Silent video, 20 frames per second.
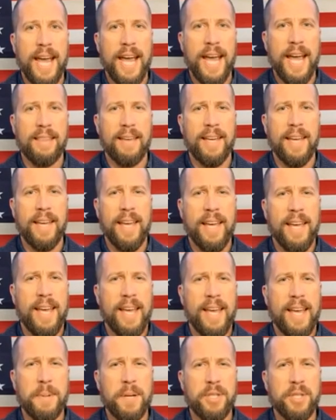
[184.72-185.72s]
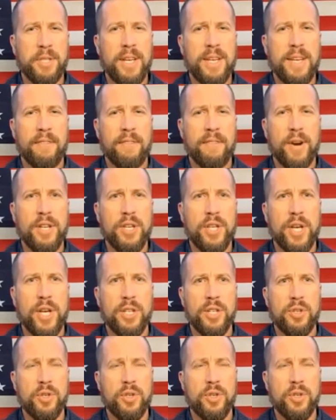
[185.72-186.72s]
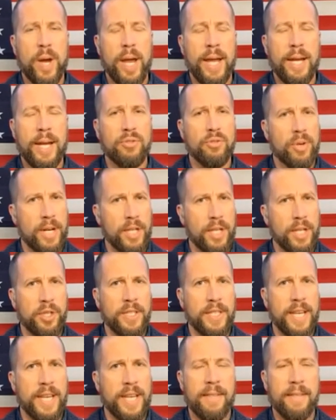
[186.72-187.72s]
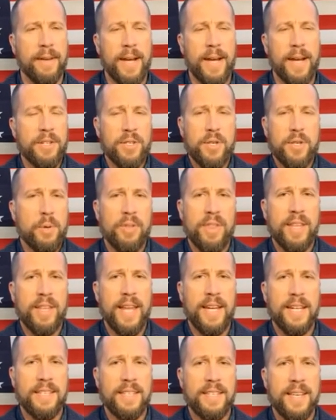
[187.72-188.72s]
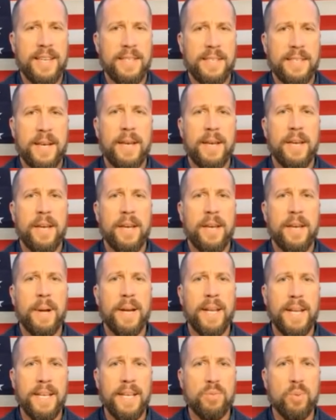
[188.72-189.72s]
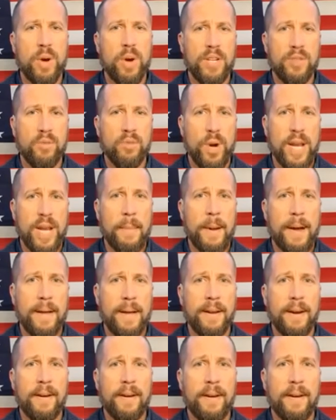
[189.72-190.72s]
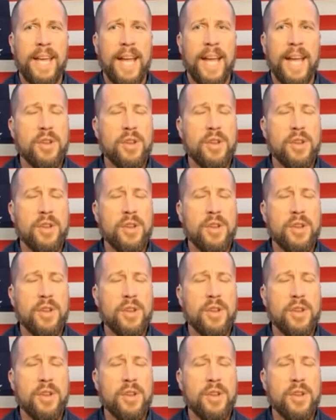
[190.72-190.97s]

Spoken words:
Catholic, especially in differentiation to a traditionalist Catholic. I just don't think that exists, but it is what is written about there.